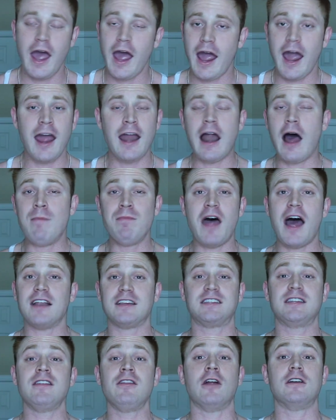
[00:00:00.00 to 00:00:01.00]
And I'm not
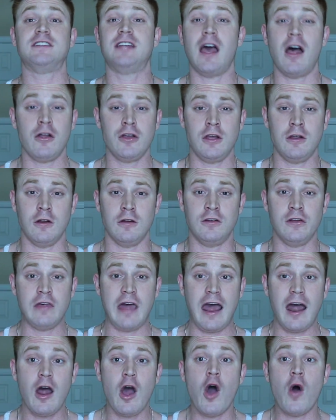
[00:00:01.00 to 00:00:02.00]
sitting there telling you to do
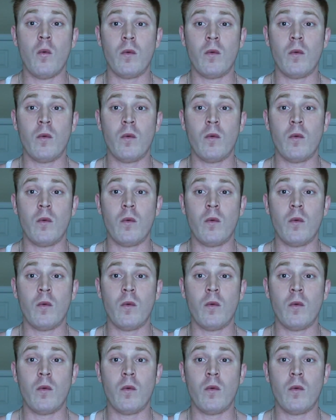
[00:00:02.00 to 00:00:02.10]
that.